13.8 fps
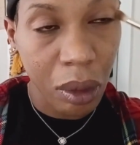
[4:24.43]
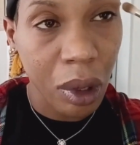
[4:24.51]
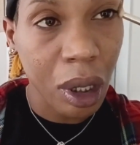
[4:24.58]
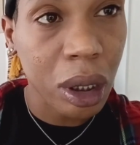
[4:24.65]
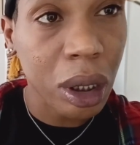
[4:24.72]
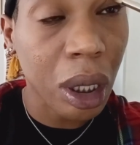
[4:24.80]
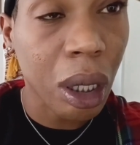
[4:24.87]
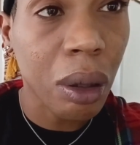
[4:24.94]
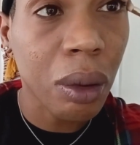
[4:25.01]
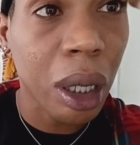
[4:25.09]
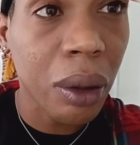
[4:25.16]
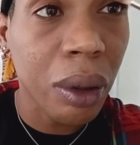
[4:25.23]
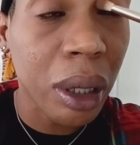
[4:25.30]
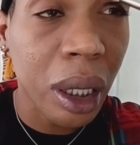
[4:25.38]
So now
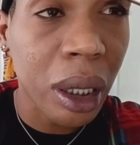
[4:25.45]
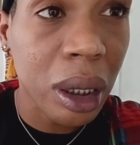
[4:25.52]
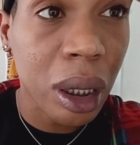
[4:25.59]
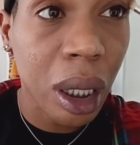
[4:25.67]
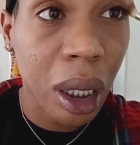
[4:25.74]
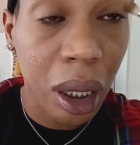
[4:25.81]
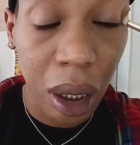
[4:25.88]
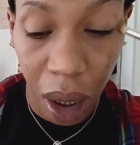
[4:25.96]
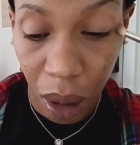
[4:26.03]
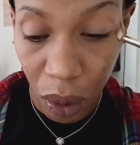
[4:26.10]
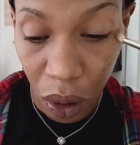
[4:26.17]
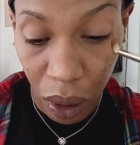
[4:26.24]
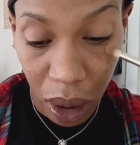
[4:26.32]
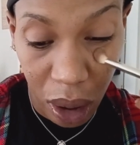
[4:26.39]
that's done, I'm
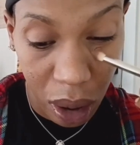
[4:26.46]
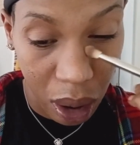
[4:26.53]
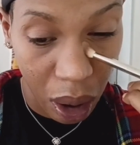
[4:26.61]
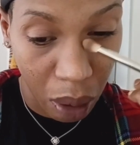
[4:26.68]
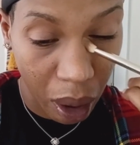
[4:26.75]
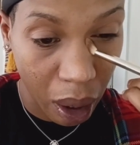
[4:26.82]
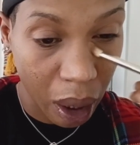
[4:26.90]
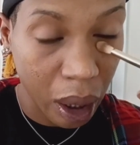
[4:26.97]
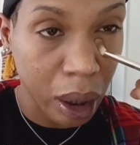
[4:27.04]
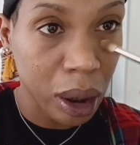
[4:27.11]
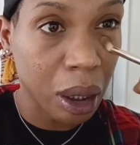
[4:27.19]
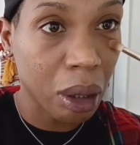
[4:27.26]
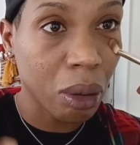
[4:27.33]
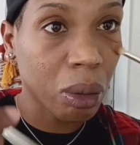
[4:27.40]
going to take my
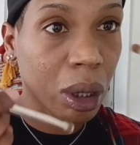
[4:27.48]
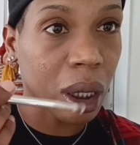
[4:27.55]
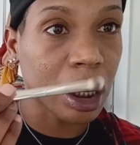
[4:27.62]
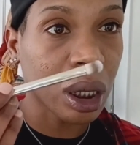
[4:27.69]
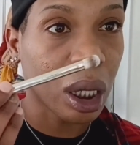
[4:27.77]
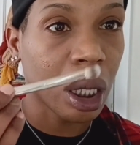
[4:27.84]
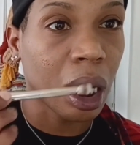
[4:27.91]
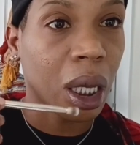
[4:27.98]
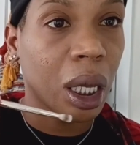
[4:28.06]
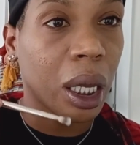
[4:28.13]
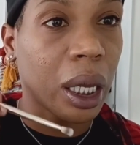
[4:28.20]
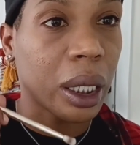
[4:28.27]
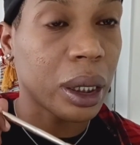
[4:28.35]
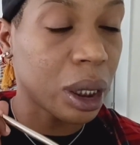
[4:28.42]
eyeshadow brush
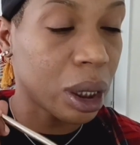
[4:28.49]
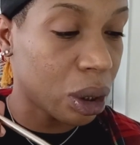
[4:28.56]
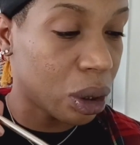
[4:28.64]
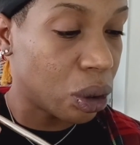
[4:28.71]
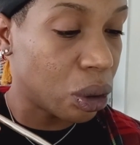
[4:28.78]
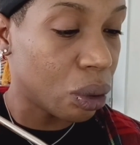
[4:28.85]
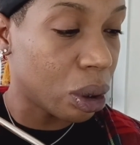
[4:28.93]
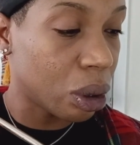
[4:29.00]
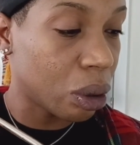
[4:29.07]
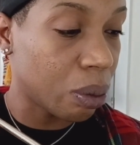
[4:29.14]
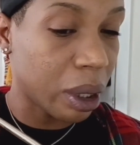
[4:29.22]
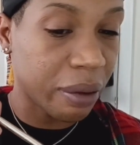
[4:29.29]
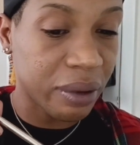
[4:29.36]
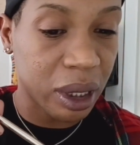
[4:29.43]
and just do a little bit
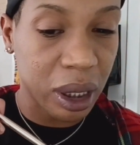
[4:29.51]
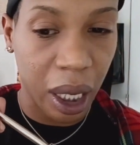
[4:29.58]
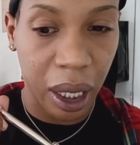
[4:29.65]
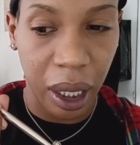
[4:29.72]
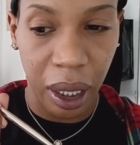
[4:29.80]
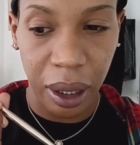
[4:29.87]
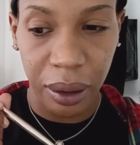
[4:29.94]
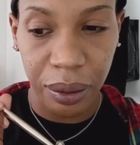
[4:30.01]
of setting.